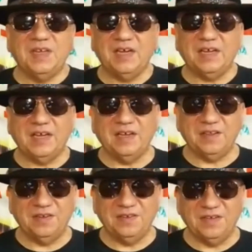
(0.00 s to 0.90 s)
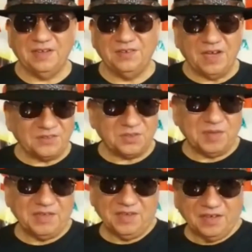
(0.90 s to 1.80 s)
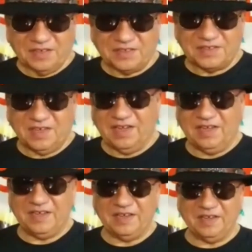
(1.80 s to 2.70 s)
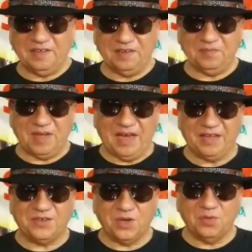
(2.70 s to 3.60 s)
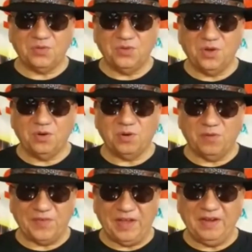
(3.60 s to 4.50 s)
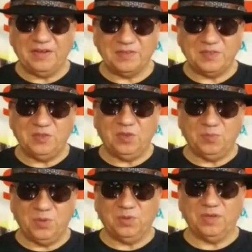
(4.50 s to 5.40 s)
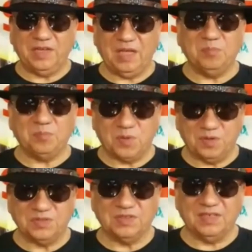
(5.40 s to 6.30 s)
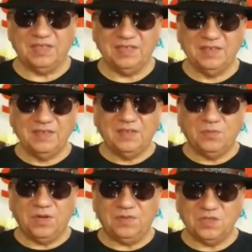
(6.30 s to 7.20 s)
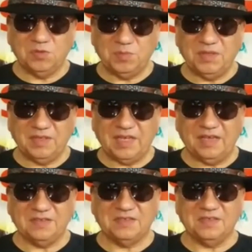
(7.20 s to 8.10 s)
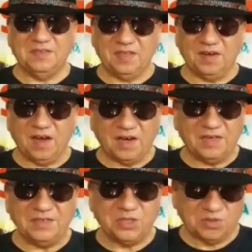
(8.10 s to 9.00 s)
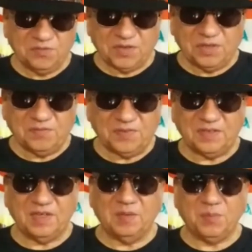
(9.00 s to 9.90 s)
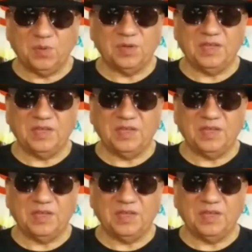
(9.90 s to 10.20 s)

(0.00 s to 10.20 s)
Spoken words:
Yeah, not to my knowledge. I don't know of any casino poker game personally where this would be the case. There are derivative poker